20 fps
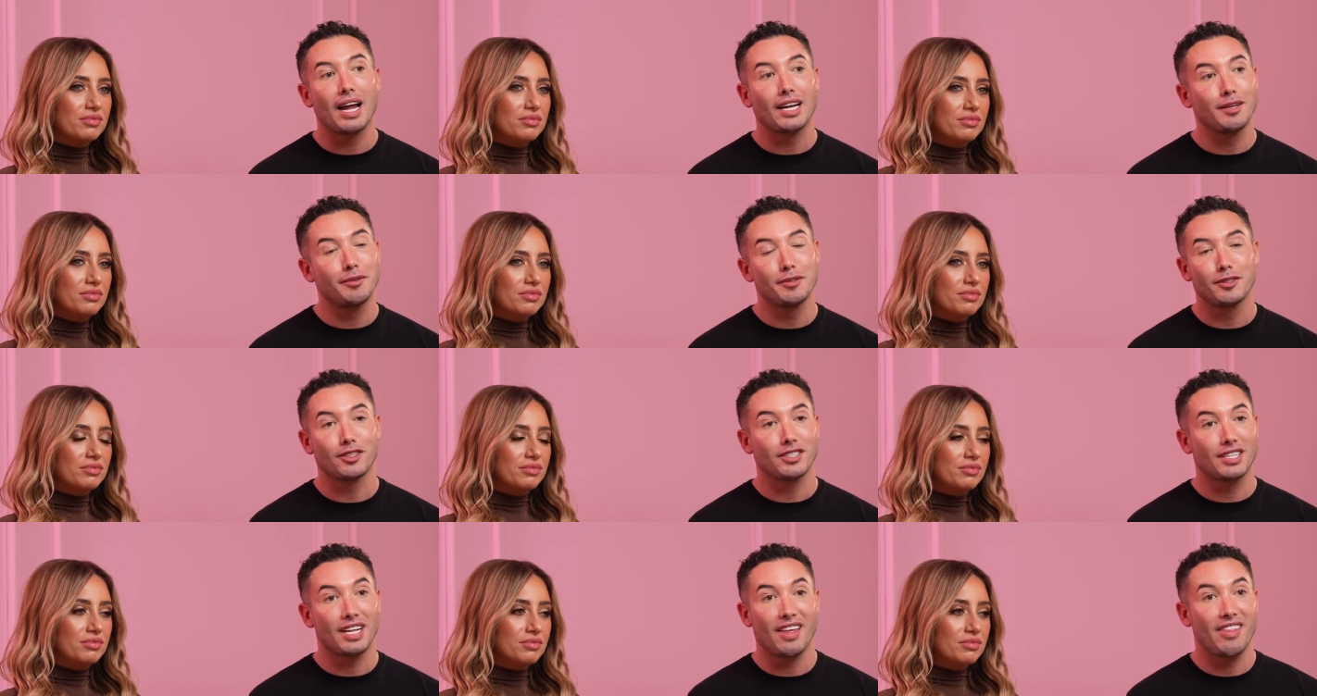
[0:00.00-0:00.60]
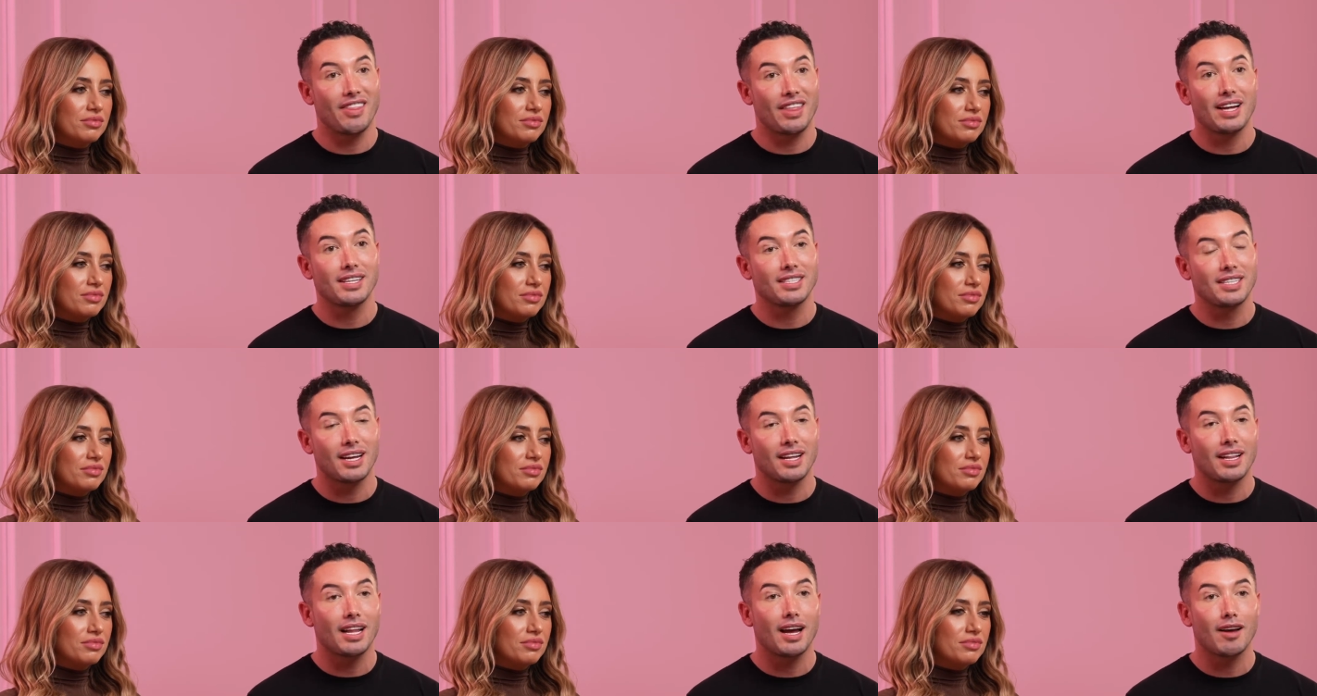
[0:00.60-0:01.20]
Speaker 1: and he was just like that's
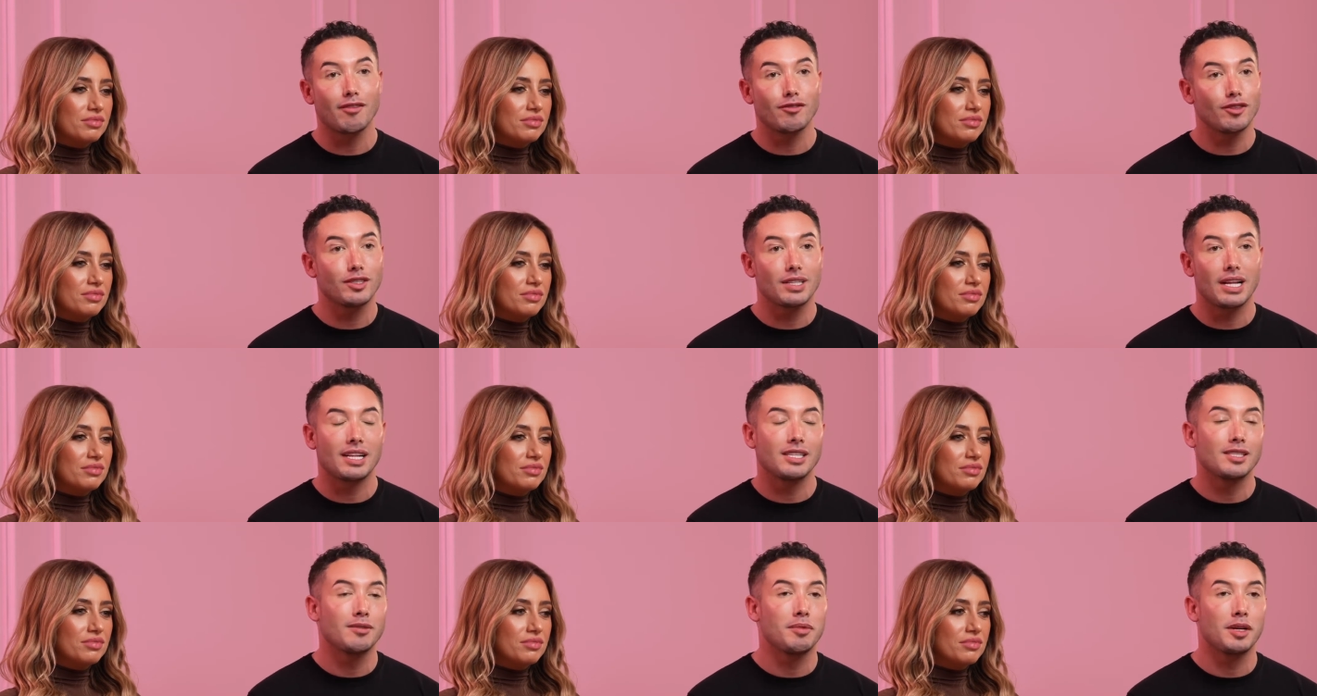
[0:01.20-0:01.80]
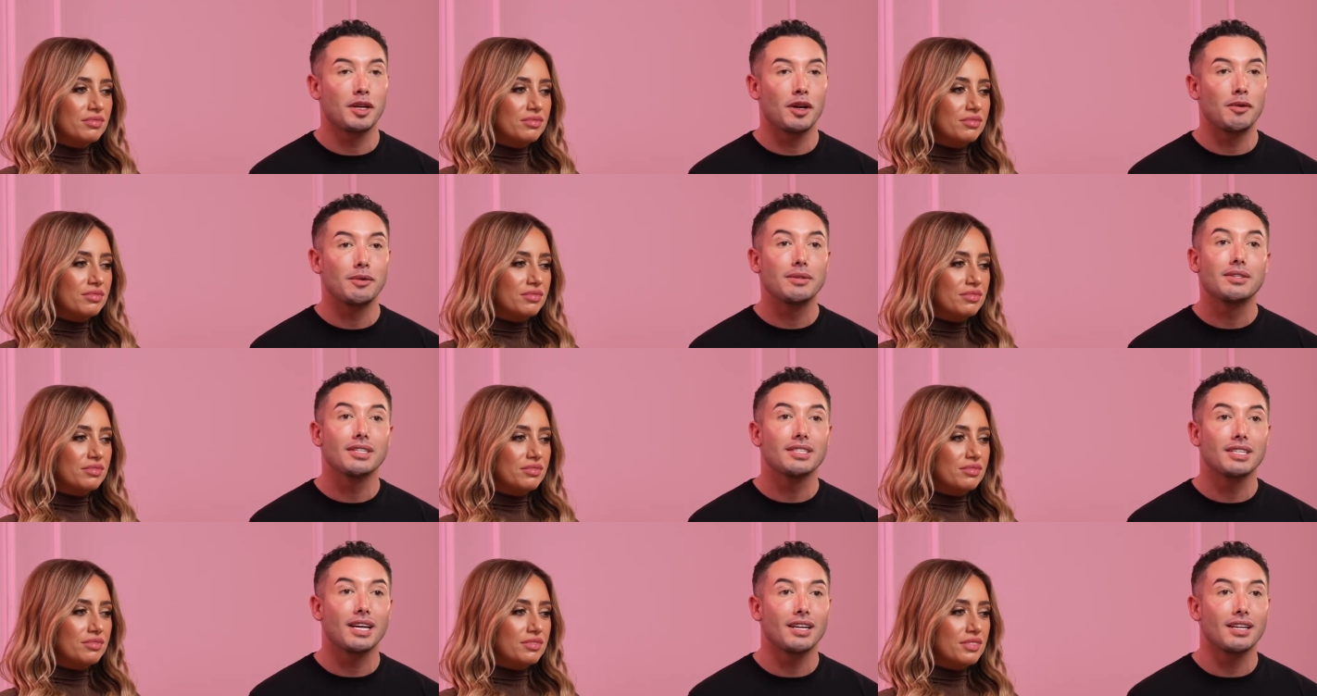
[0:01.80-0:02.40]
it like I've just handed me
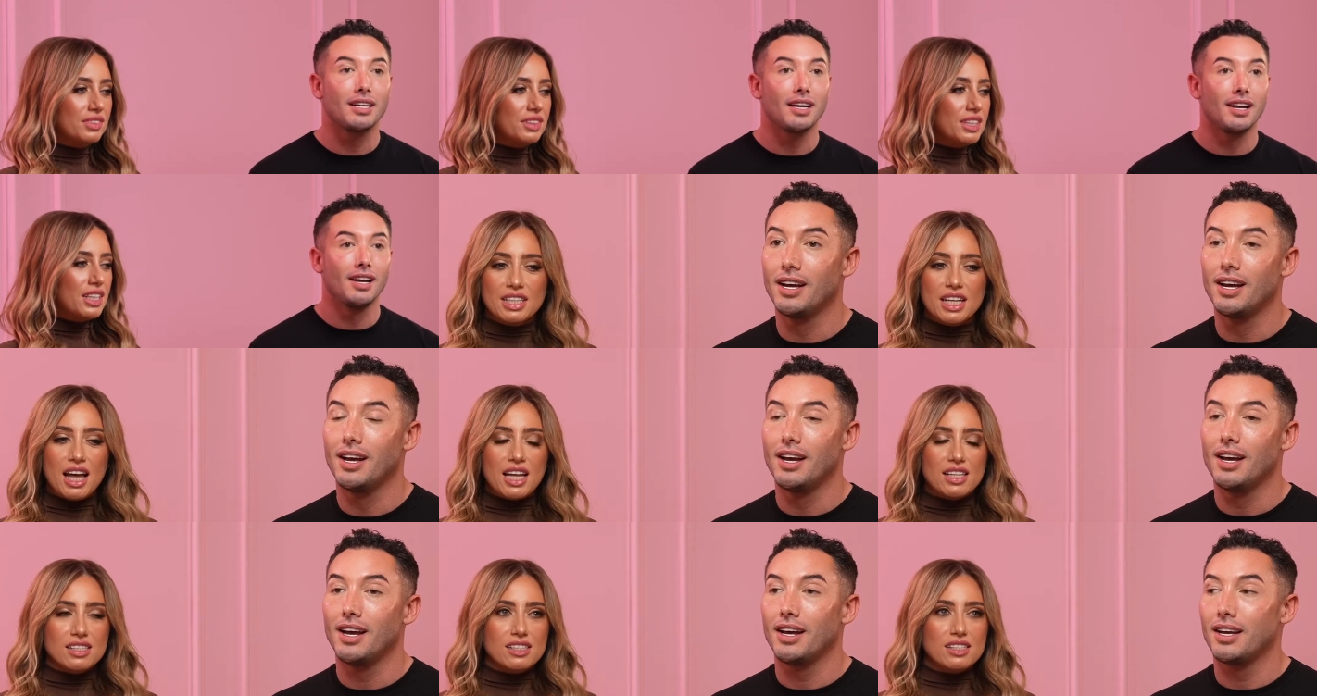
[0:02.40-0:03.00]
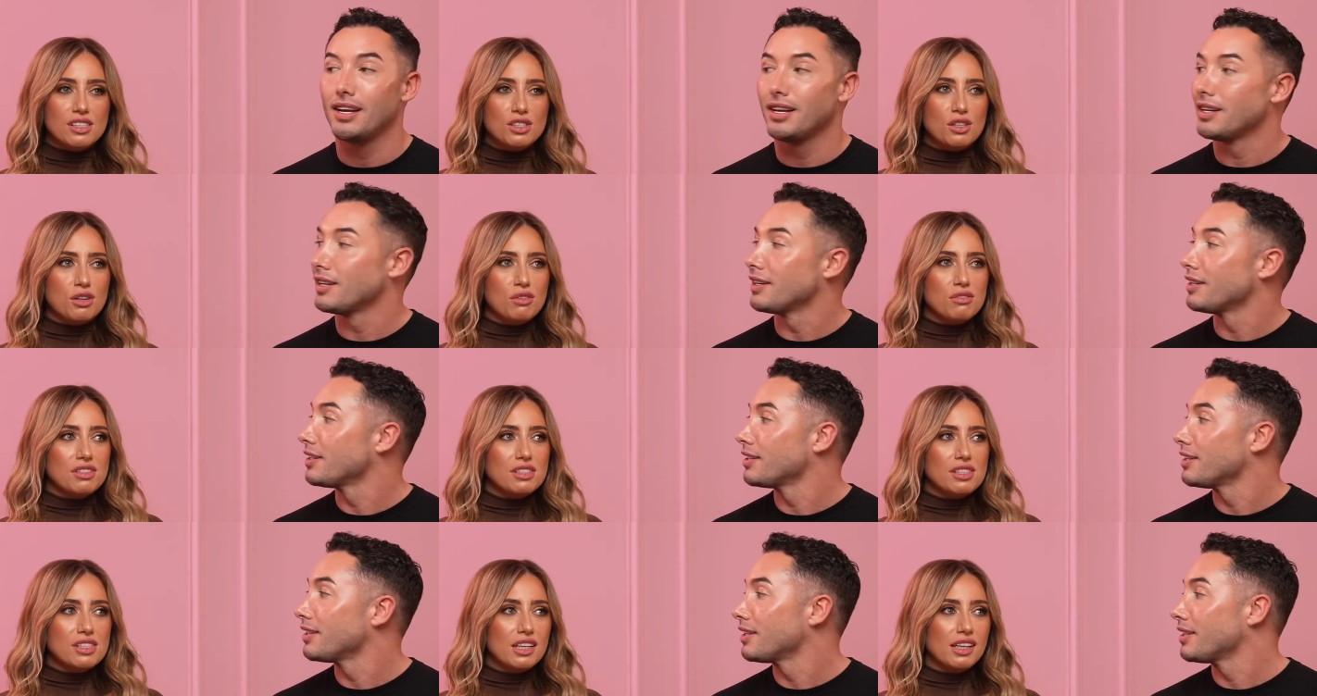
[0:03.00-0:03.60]
notices in he
Speaker 2: handed his
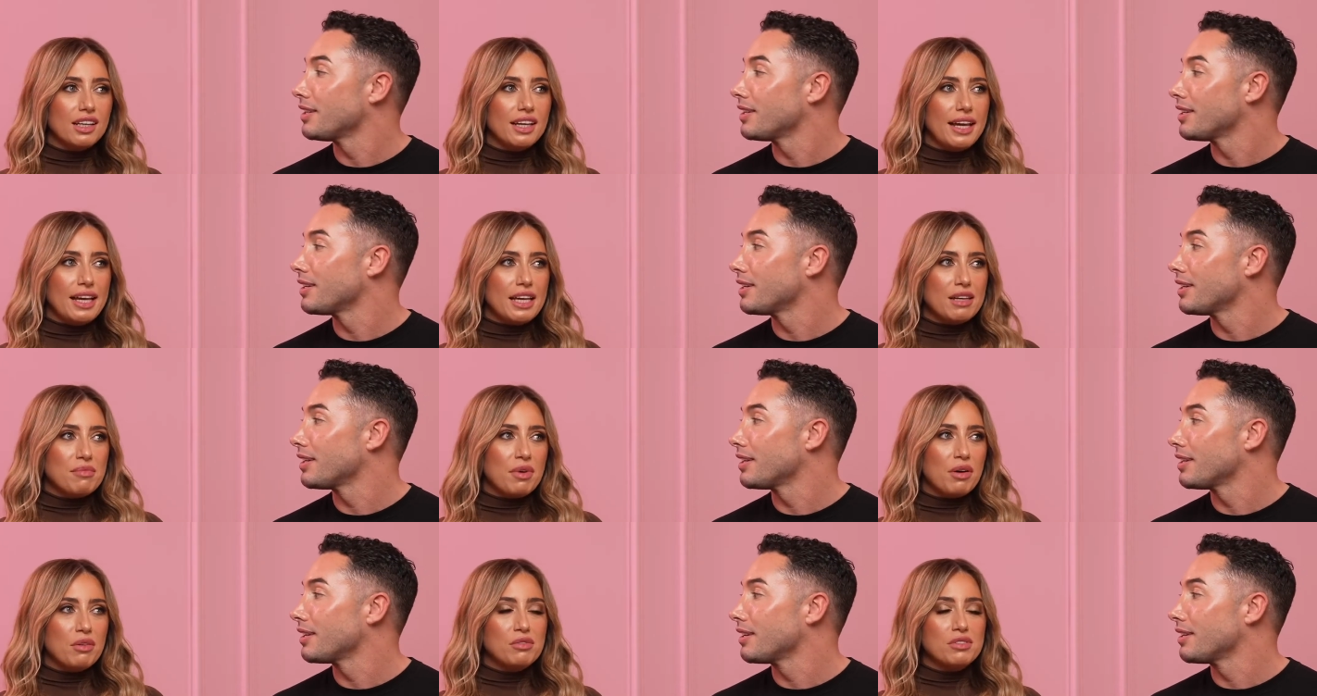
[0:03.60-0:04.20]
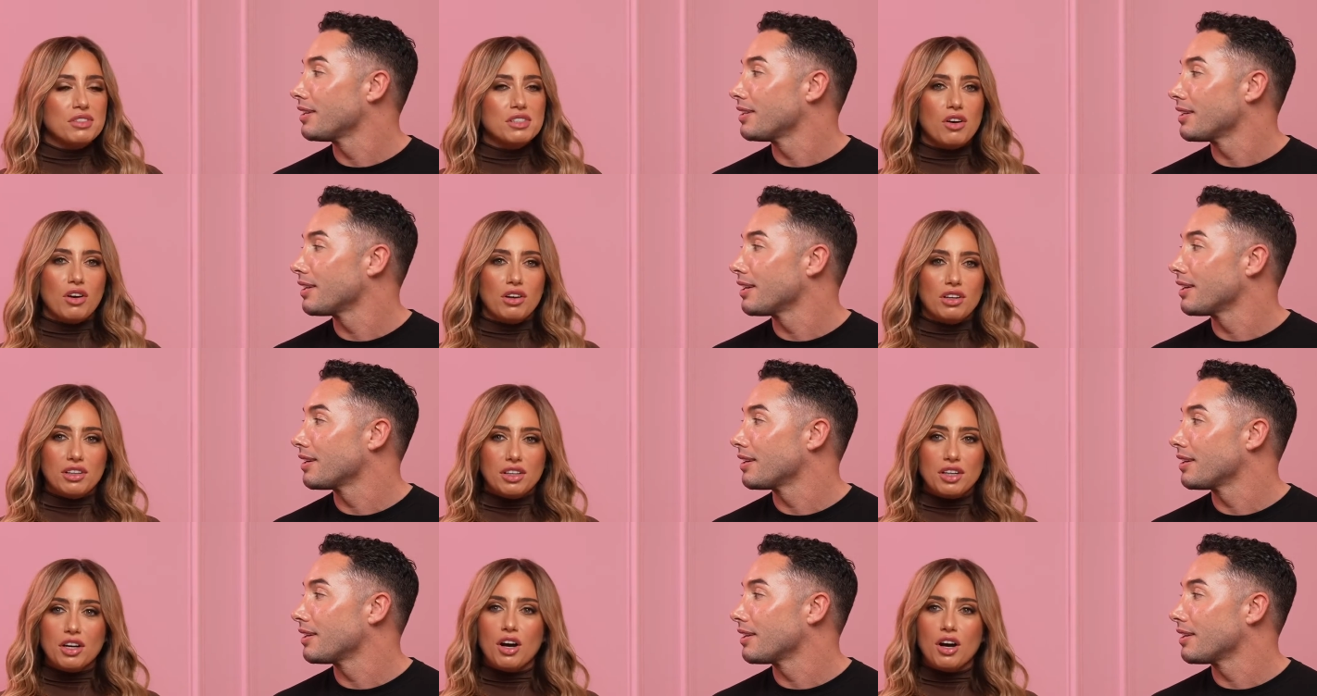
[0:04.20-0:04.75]
notices in came out got in the